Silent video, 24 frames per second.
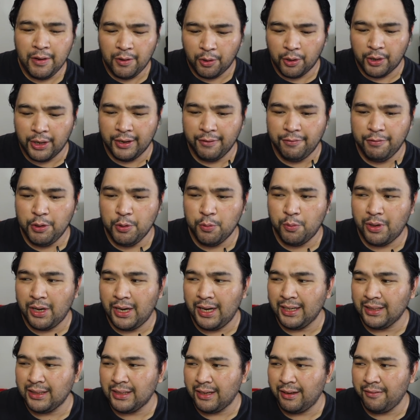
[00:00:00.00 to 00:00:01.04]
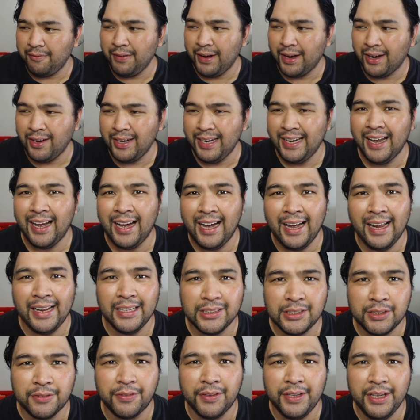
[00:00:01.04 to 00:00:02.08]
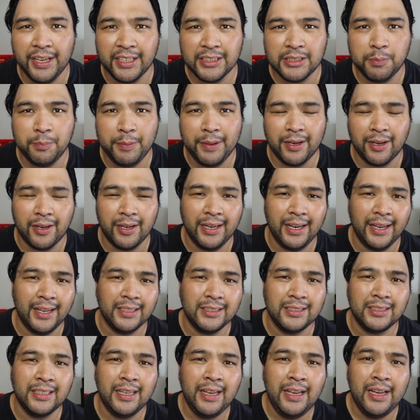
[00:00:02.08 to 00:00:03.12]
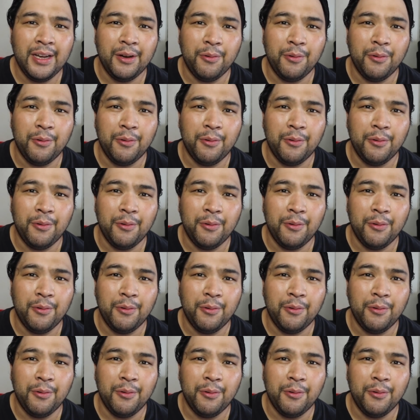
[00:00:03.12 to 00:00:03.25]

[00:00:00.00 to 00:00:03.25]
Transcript: or if you want a very hands-free experience